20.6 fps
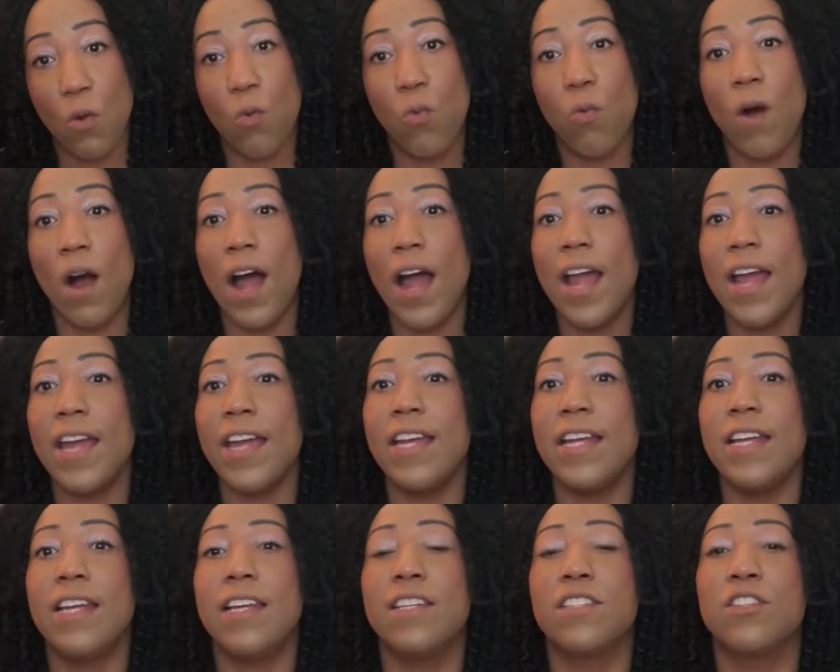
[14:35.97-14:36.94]

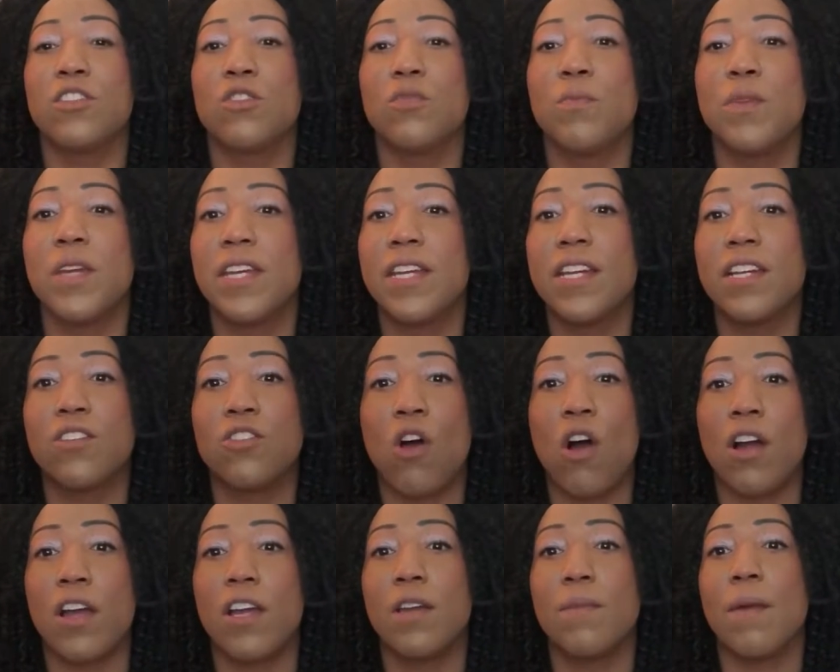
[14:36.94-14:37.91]
Why isn't the media
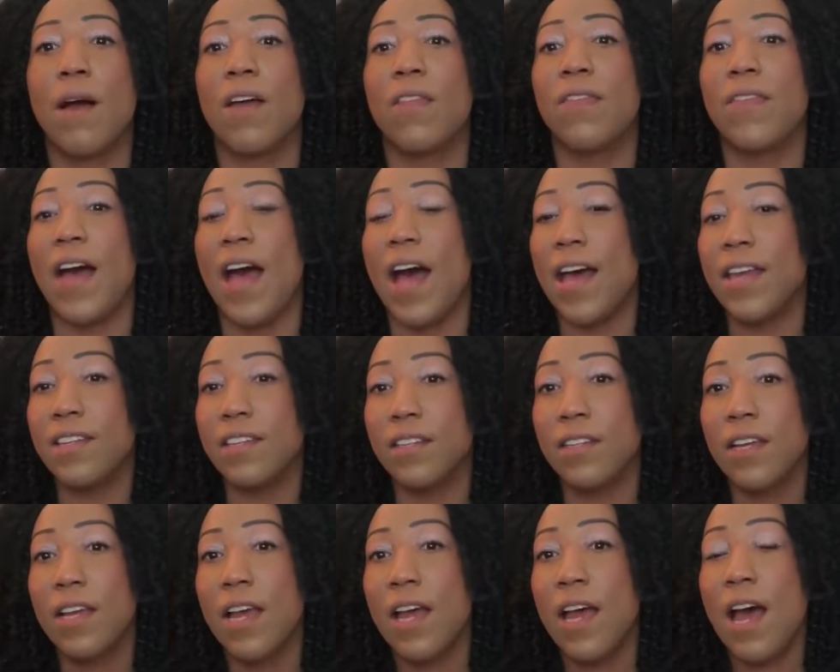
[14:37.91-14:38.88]
talking about
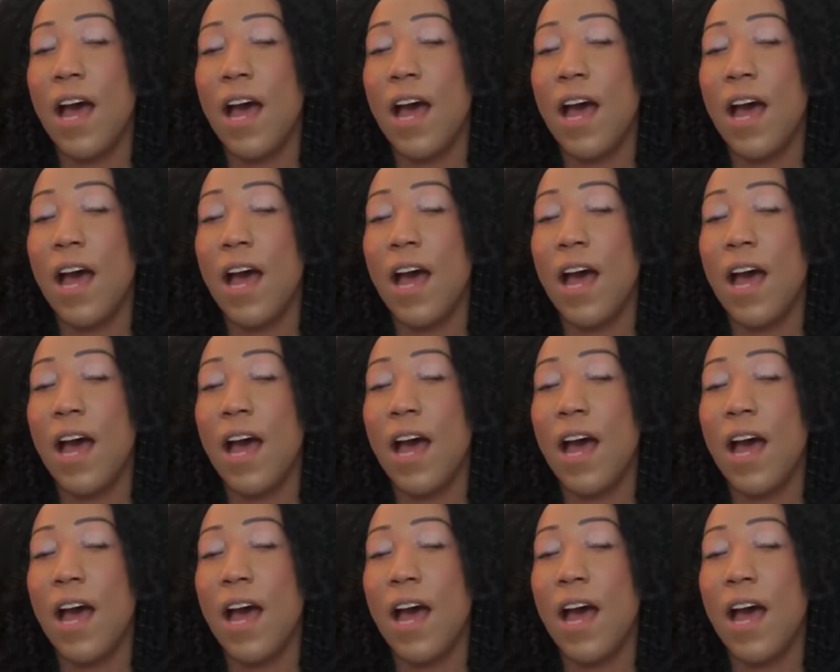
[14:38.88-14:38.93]
that?